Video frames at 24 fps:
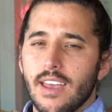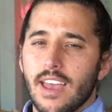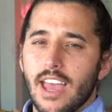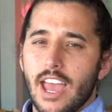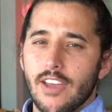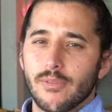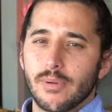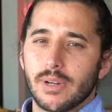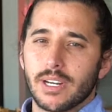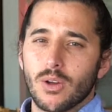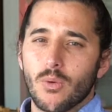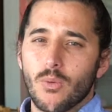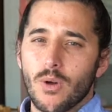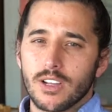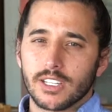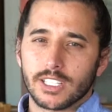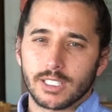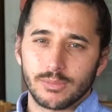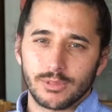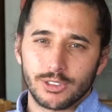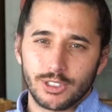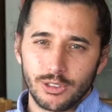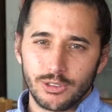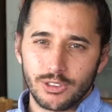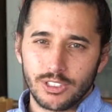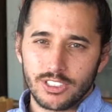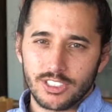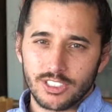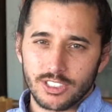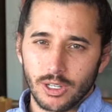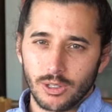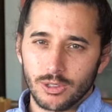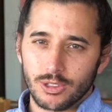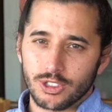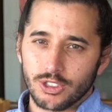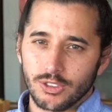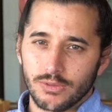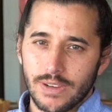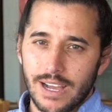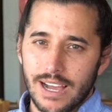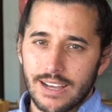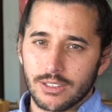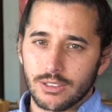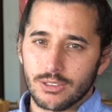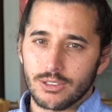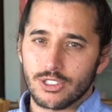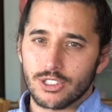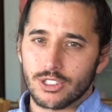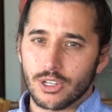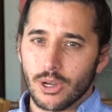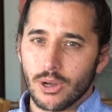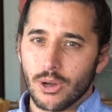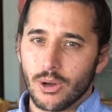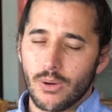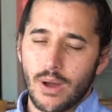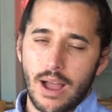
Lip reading: Hey everybody, welcome to the Social Value Show.